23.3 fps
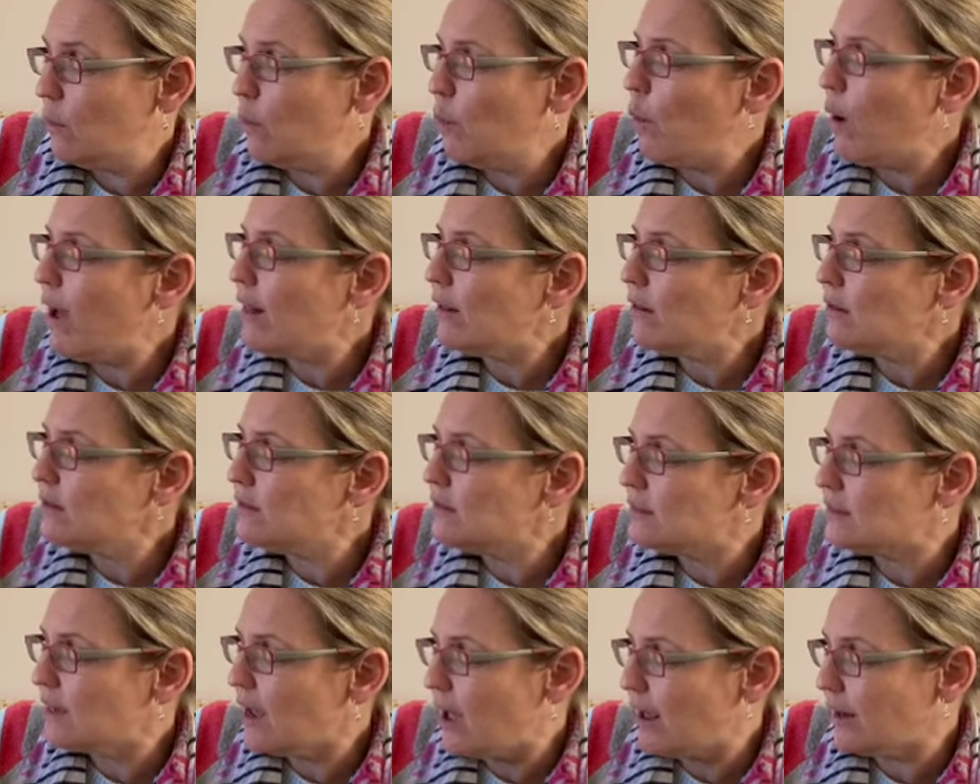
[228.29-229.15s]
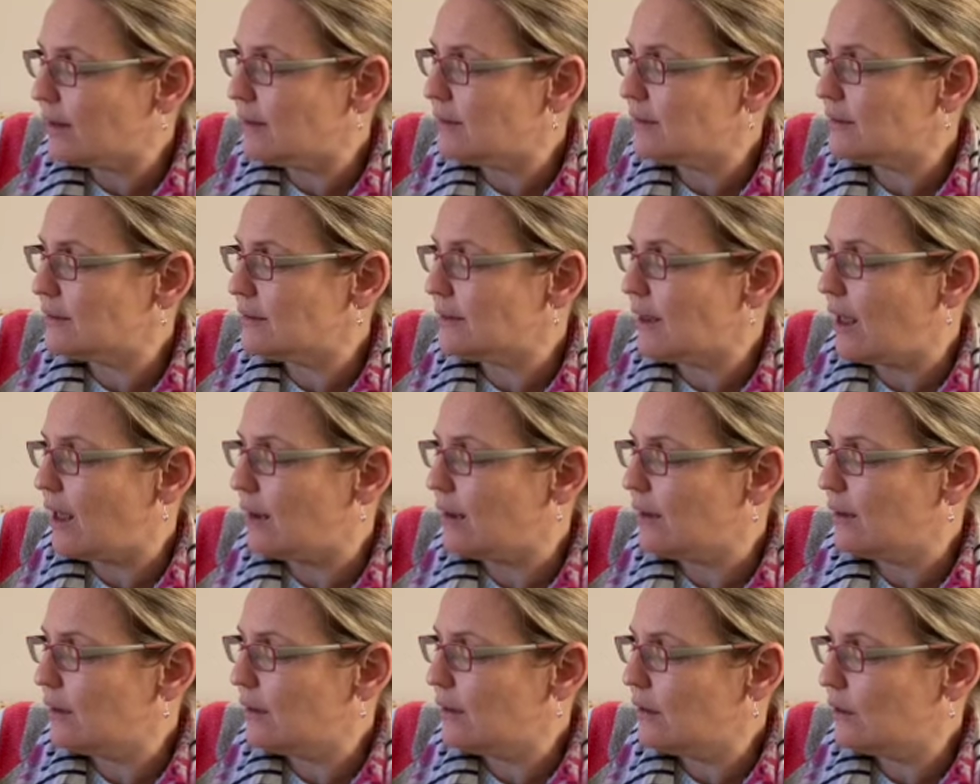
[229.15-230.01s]
Well done,
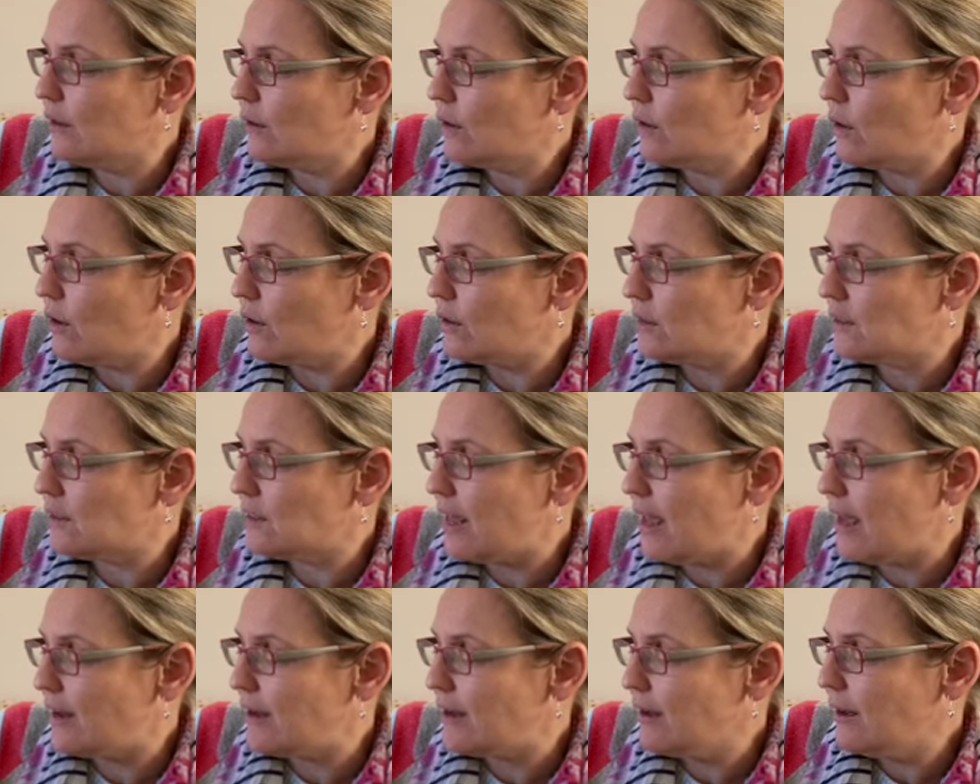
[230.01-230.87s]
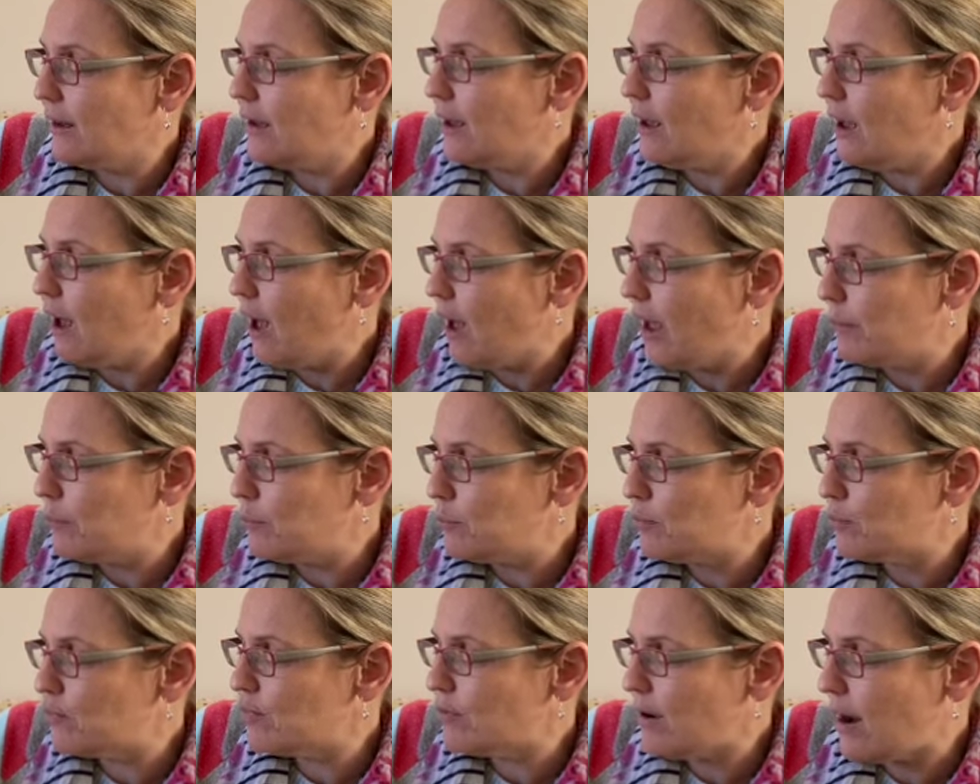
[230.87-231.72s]
son, God said. I'm
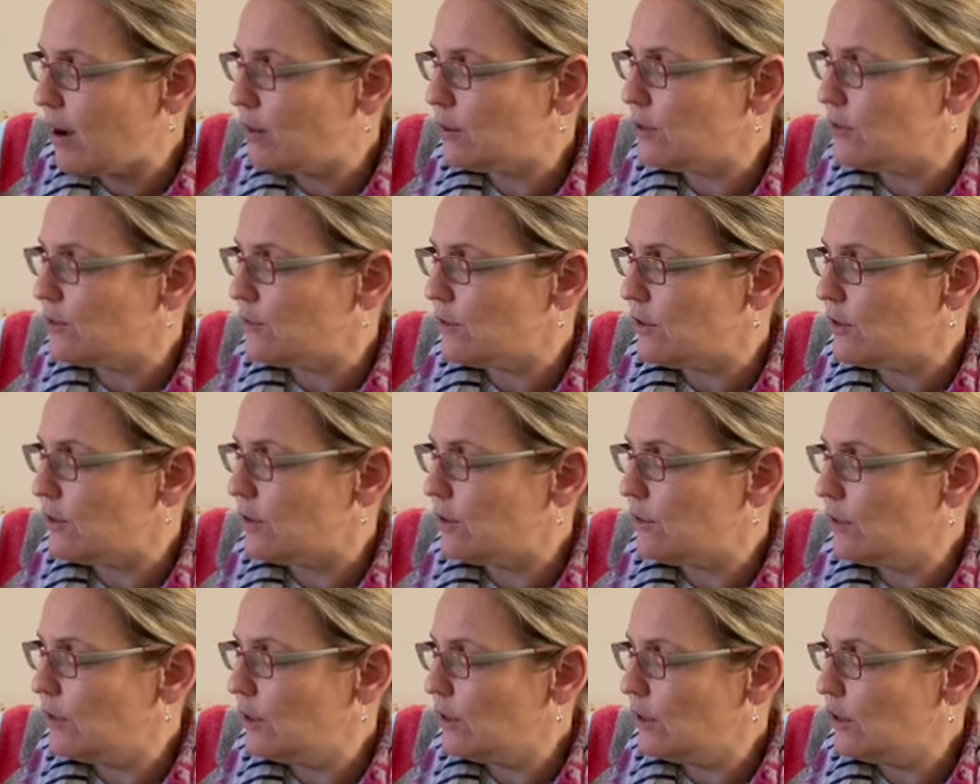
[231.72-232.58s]
proud of you.